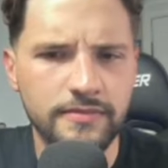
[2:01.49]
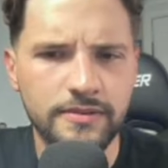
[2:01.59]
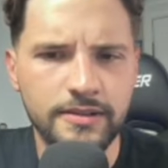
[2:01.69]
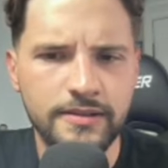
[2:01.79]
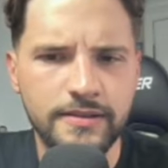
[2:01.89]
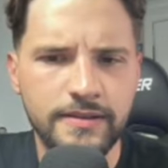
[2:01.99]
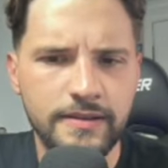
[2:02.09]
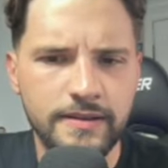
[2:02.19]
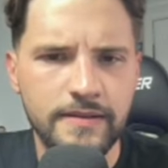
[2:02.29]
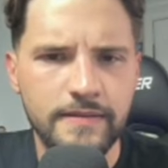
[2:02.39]

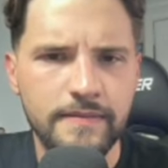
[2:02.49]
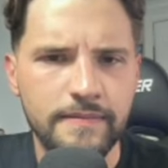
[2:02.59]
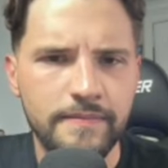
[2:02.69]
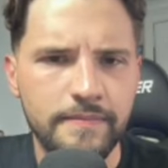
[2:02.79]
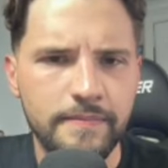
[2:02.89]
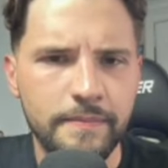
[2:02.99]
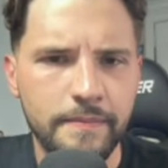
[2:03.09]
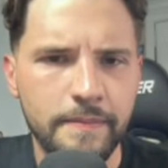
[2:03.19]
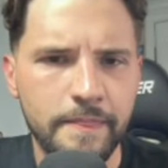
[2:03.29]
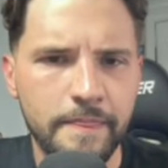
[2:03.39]

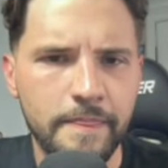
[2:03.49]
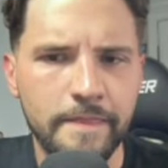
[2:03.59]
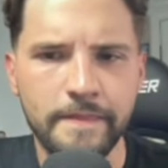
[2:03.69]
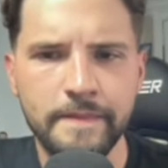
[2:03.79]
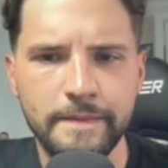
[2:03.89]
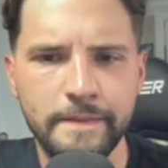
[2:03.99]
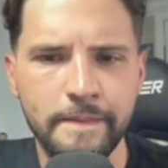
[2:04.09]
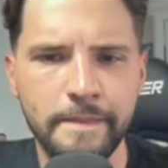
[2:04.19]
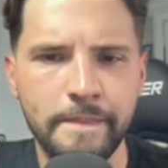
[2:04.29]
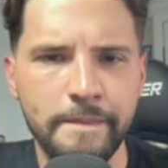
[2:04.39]

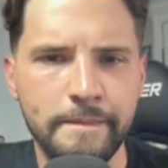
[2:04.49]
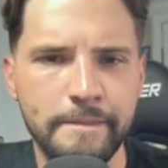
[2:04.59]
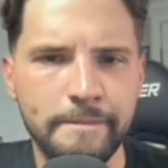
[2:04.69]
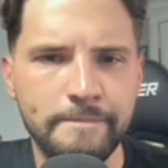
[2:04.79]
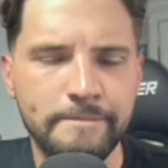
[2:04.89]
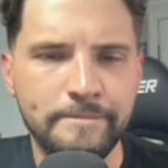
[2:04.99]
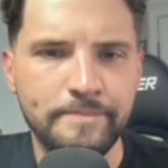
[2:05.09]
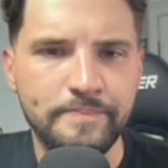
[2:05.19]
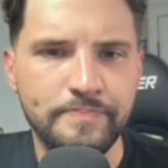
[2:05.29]
[no speech]